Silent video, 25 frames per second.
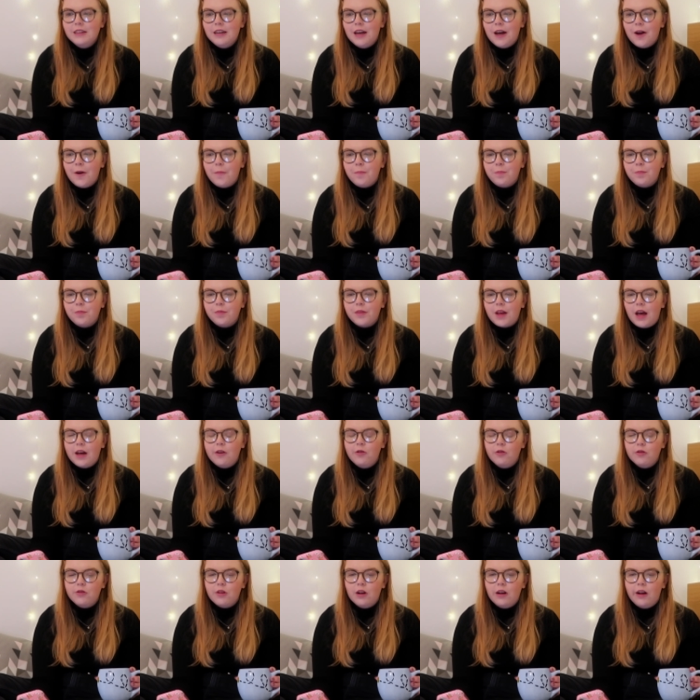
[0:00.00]
I
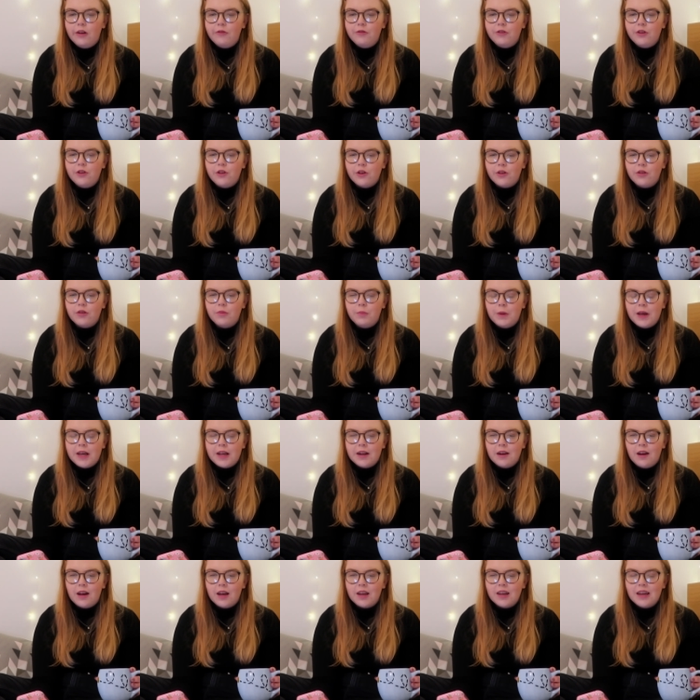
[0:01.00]
also loved just being
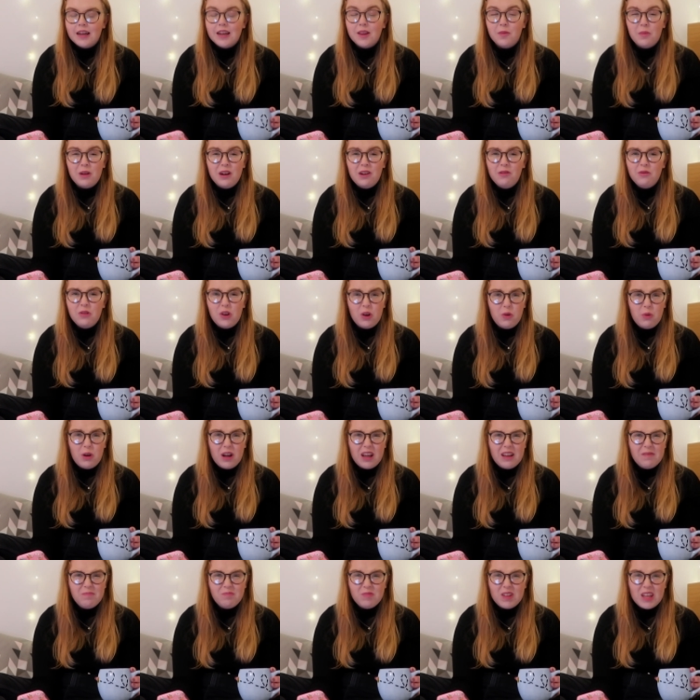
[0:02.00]
like in the middle of
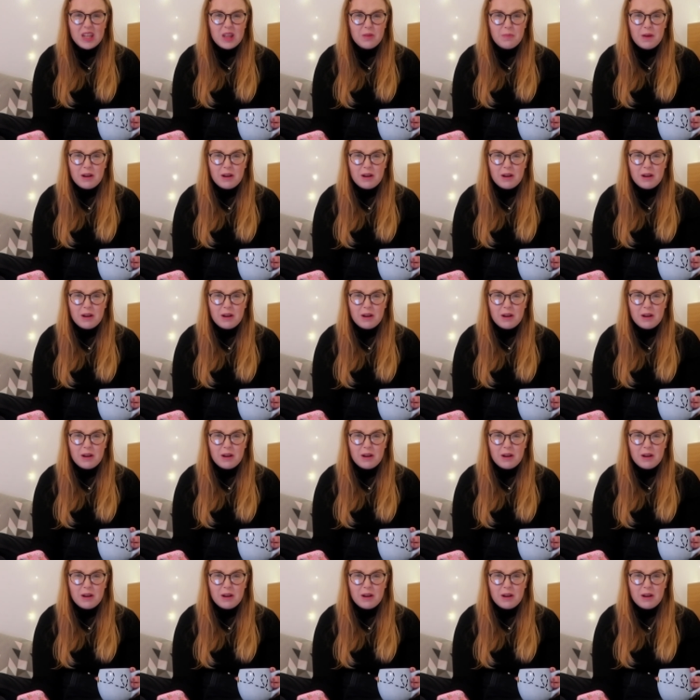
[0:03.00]
nowhere in the